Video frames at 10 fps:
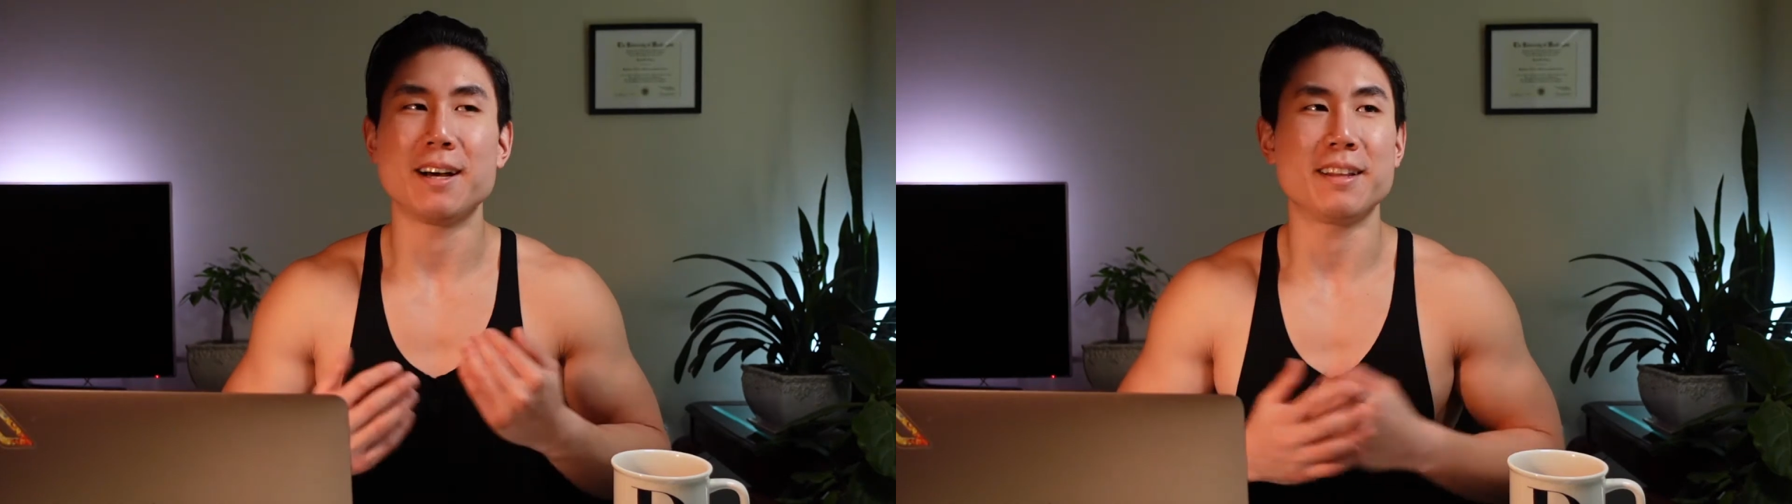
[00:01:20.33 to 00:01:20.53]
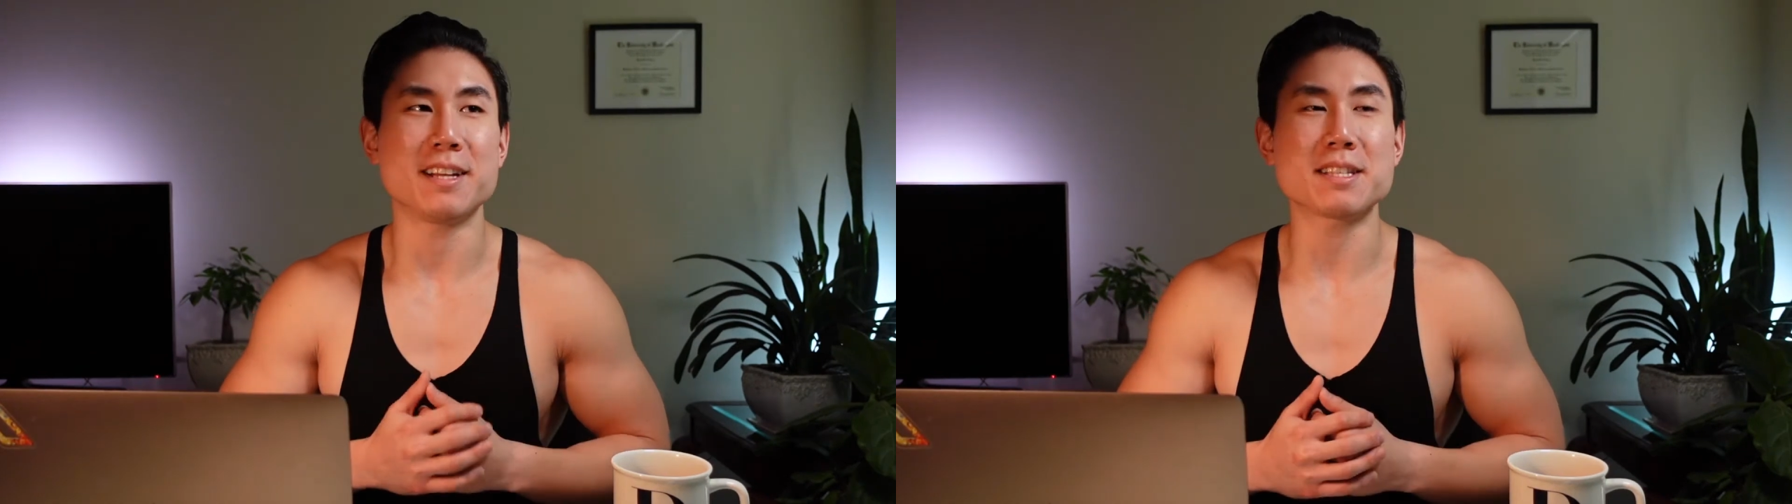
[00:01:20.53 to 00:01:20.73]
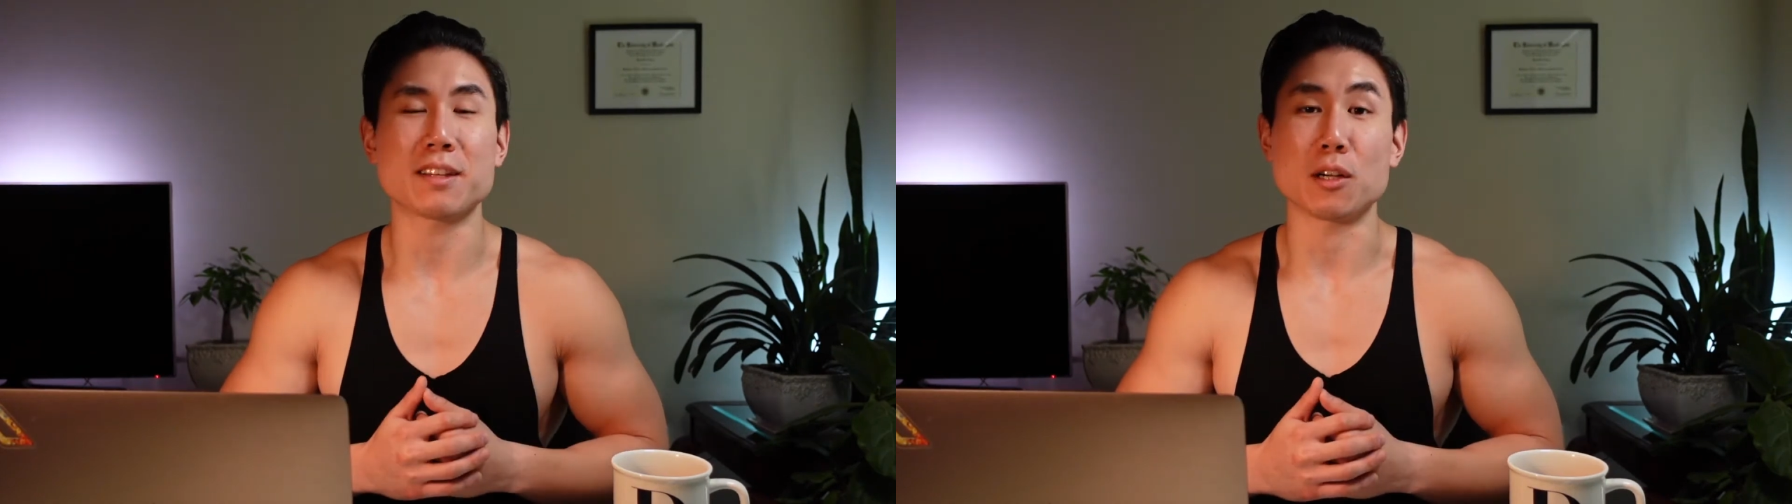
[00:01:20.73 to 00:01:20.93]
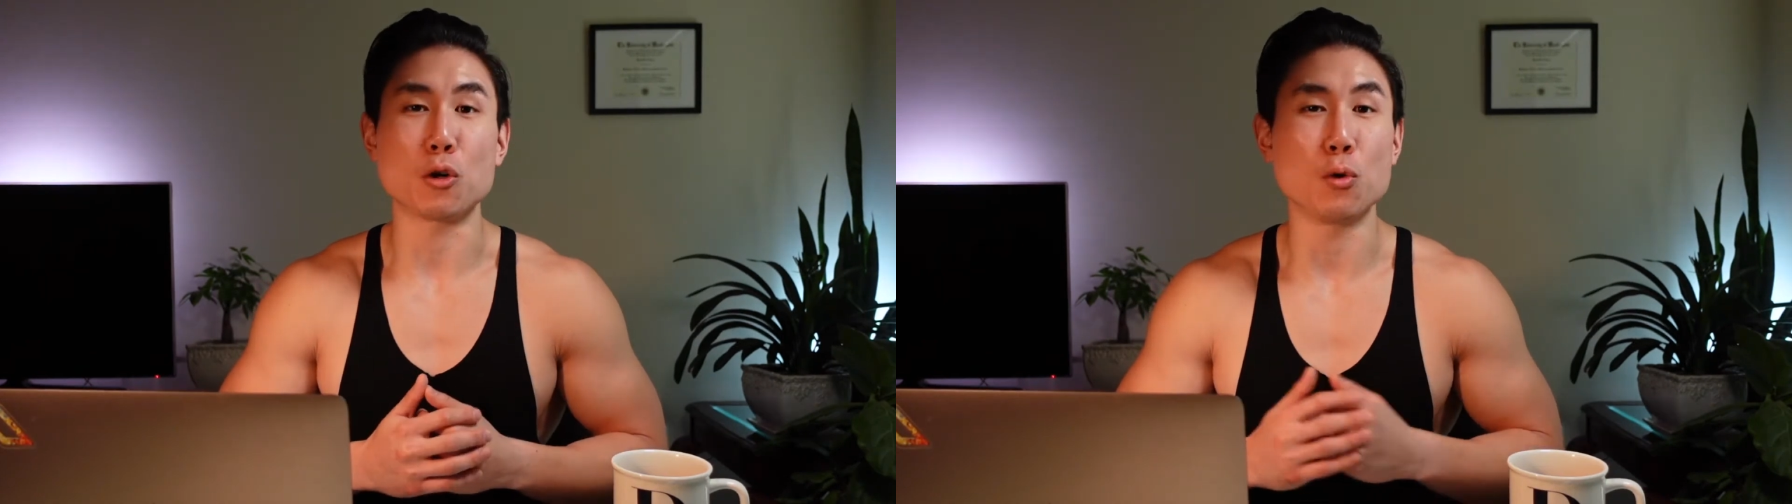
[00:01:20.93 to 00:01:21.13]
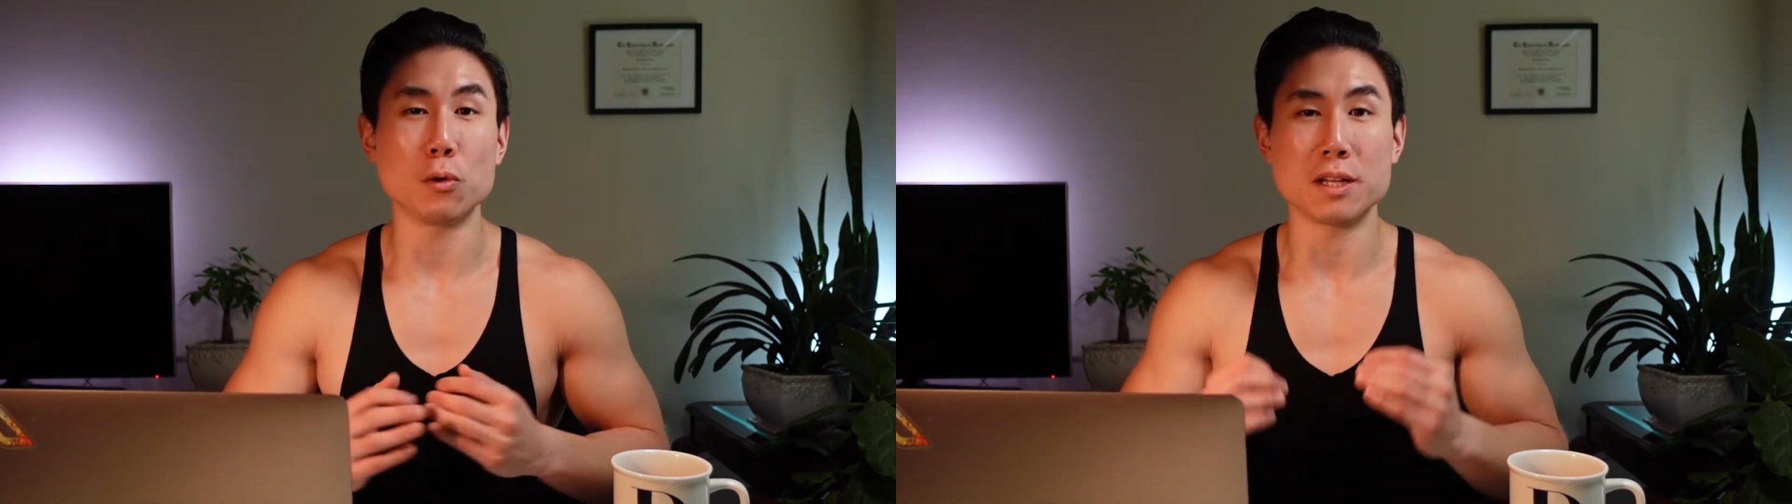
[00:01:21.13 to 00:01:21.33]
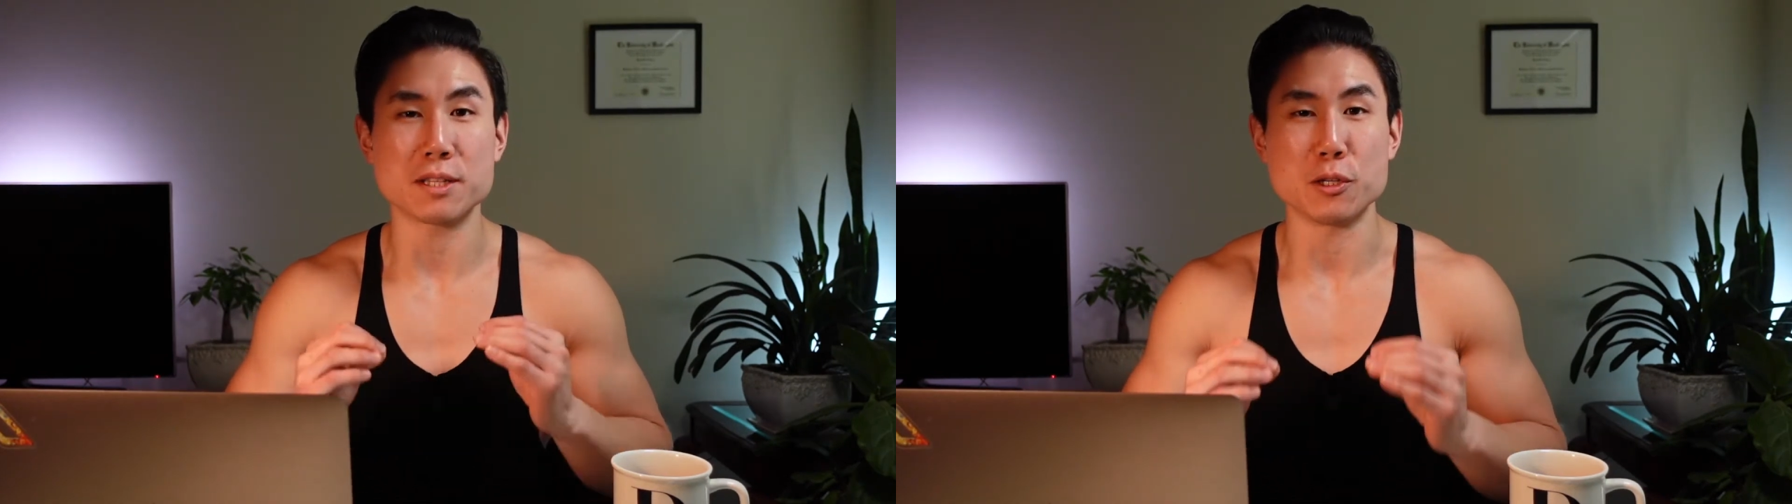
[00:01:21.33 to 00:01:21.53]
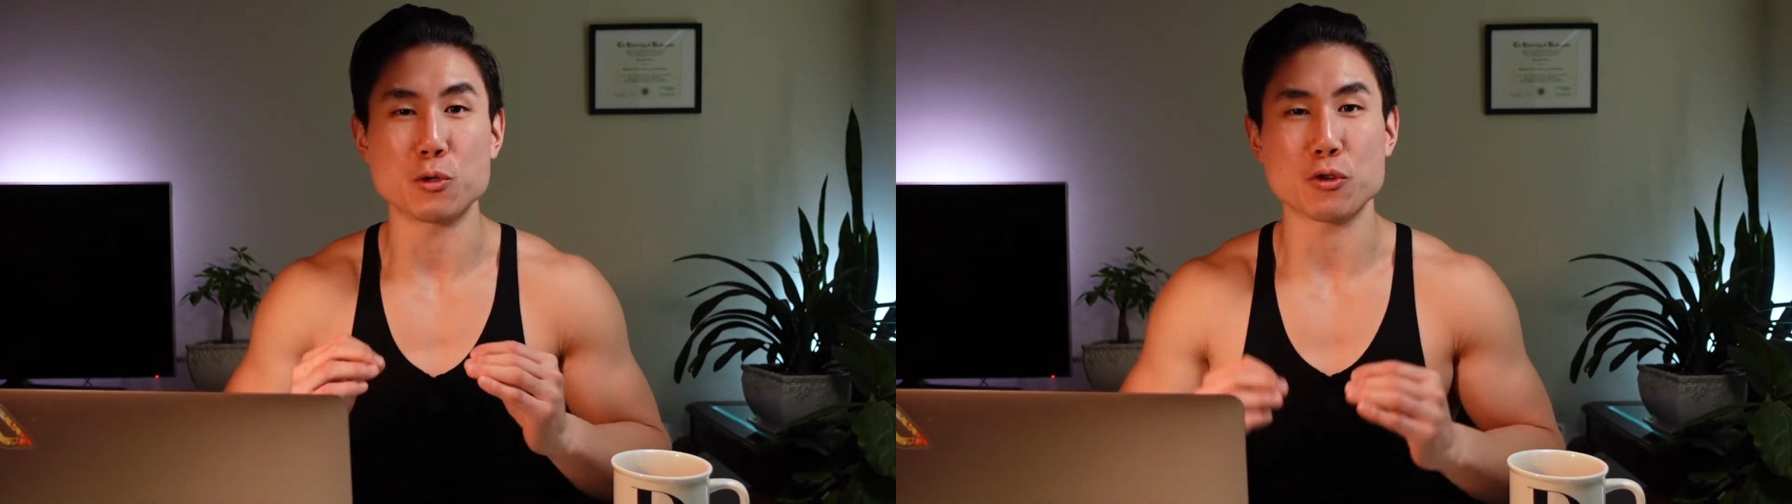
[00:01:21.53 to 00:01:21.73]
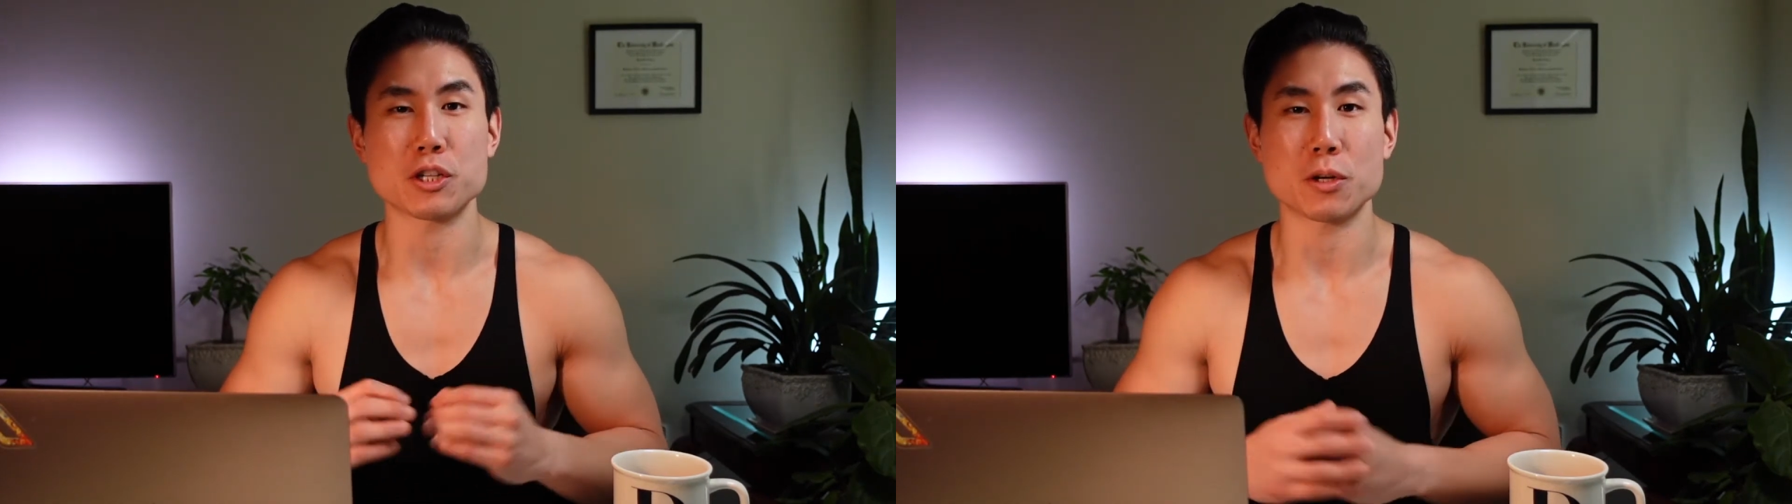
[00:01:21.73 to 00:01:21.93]
That's like the coolest
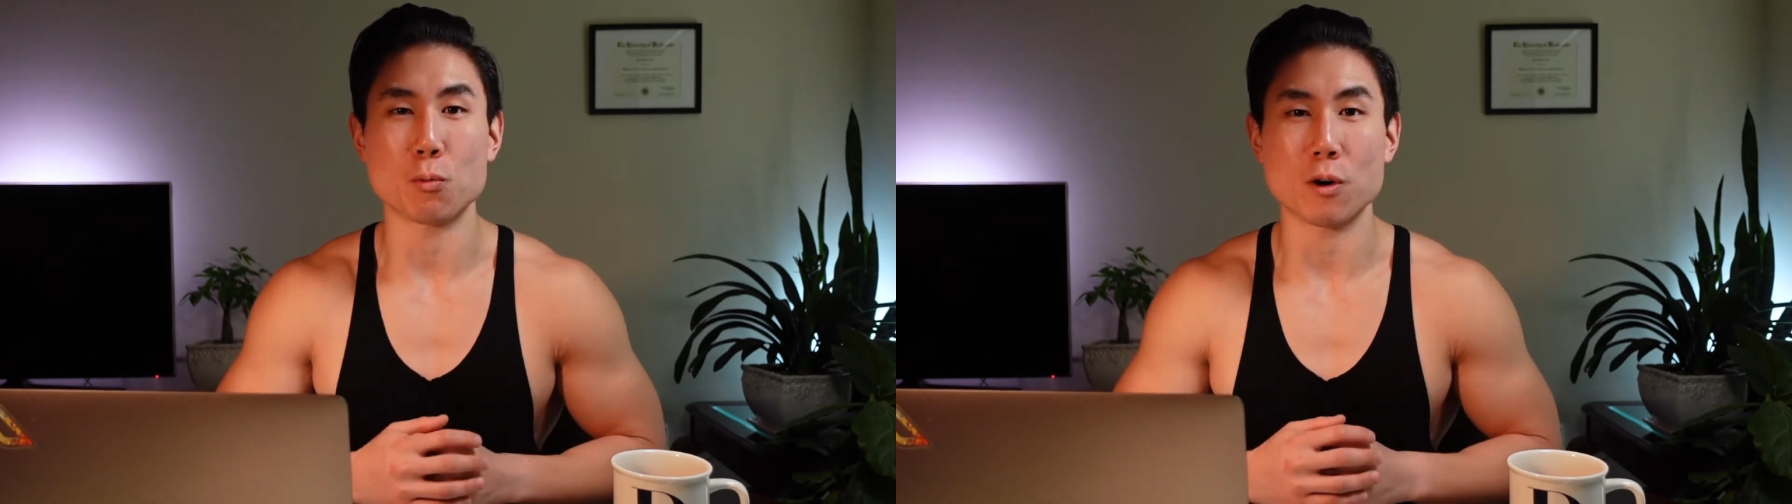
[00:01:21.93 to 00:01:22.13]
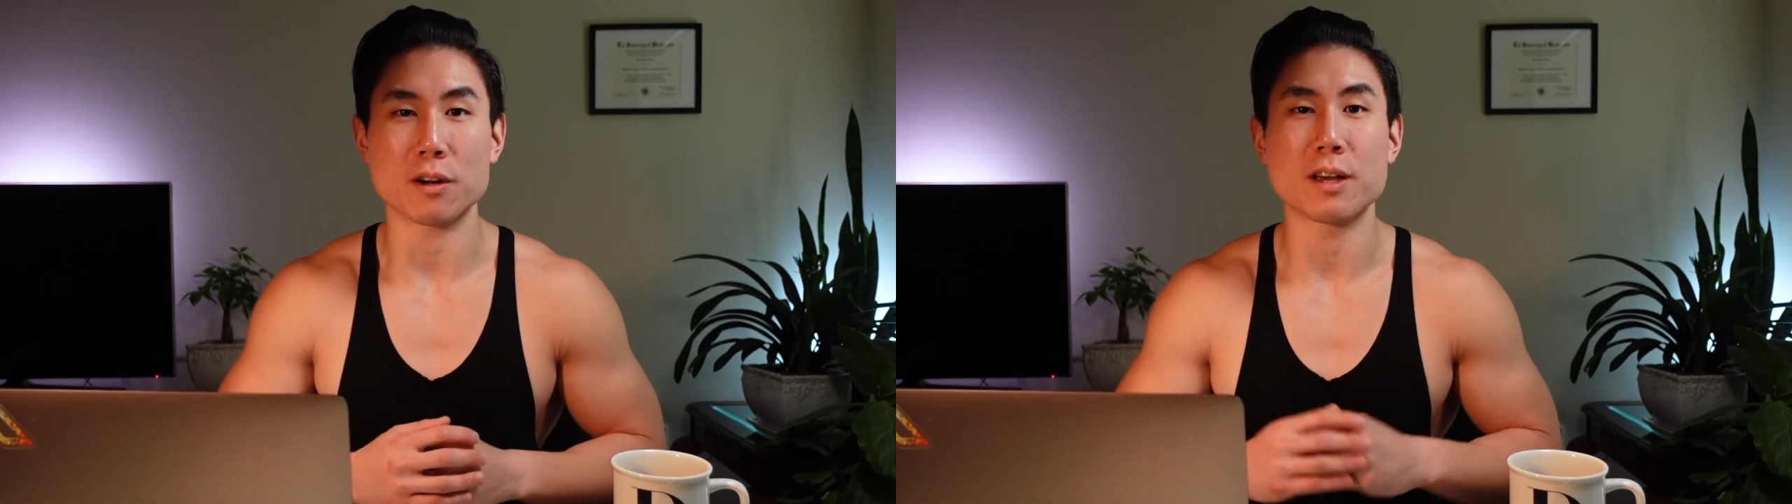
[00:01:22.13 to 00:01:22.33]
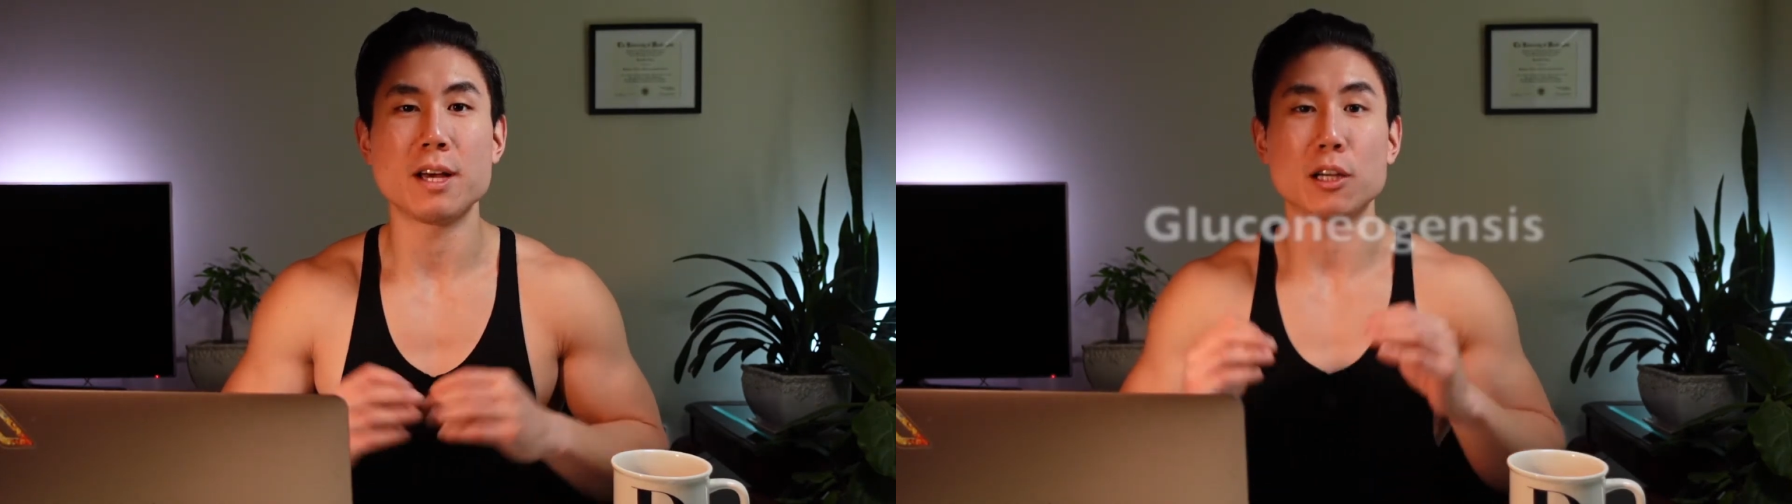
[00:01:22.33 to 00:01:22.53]
nutrition word.